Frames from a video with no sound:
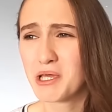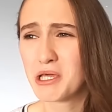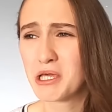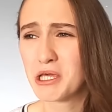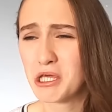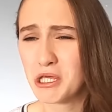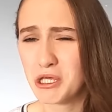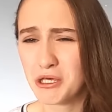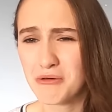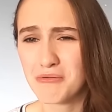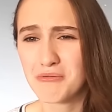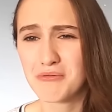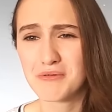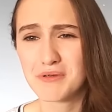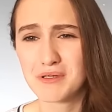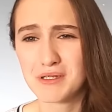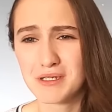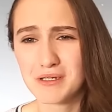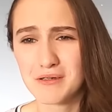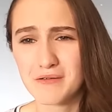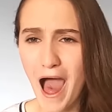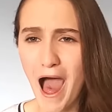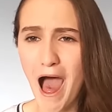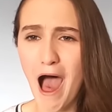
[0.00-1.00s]
Cute.
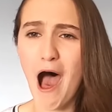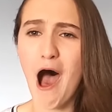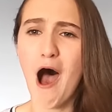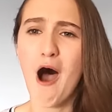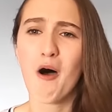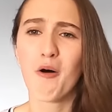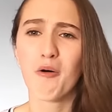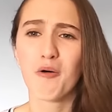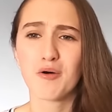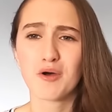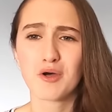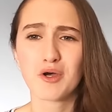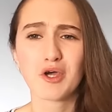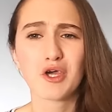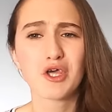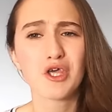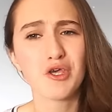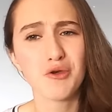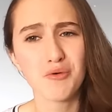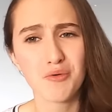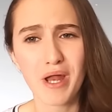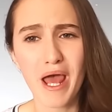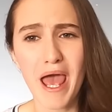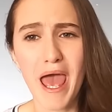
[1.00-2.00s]
How
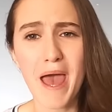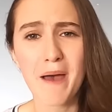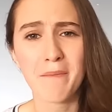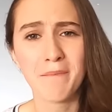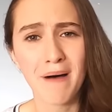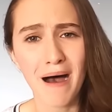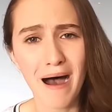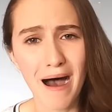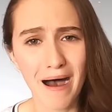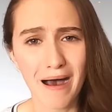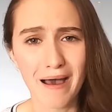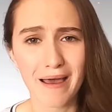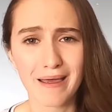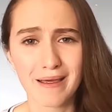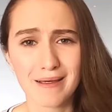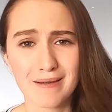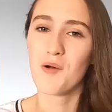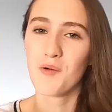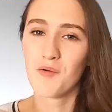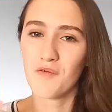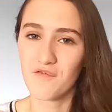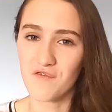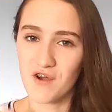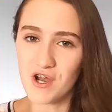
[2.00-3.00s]
cute am I?
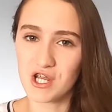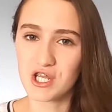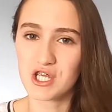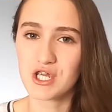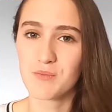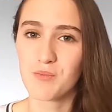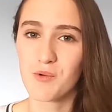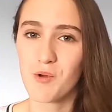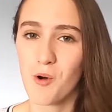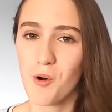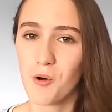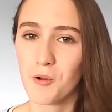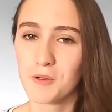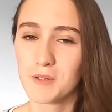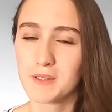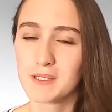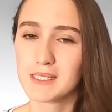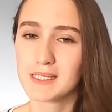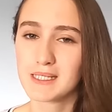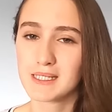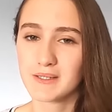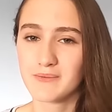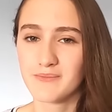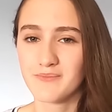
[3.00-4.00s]
Friendship
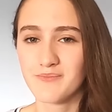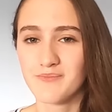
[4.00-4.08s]
goals.